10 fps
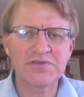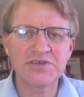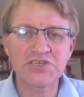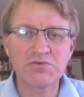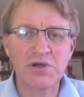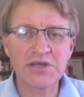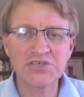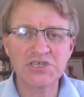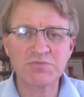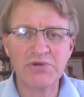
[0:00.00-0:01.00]

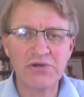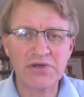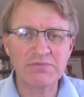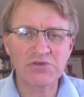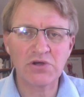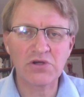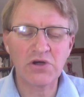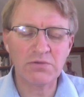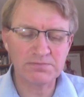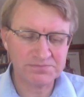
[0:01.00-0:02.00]
thepsoriasisprogram.com.